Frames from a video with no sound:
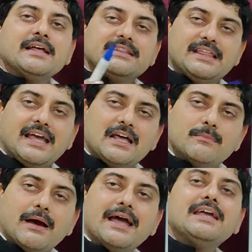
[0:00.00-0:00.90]

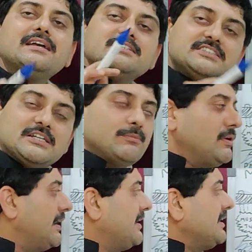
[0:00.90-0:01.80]
thereby
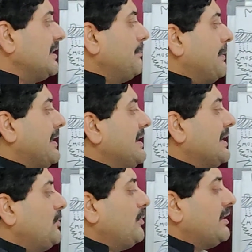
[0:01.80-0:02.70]
stimulating the
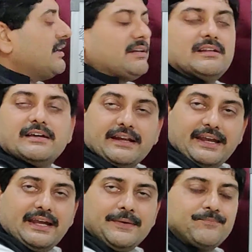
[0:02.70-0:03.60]
periaqueductal
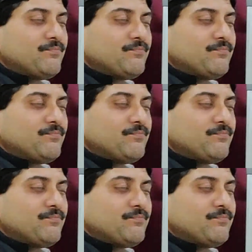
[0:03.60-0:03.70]
gray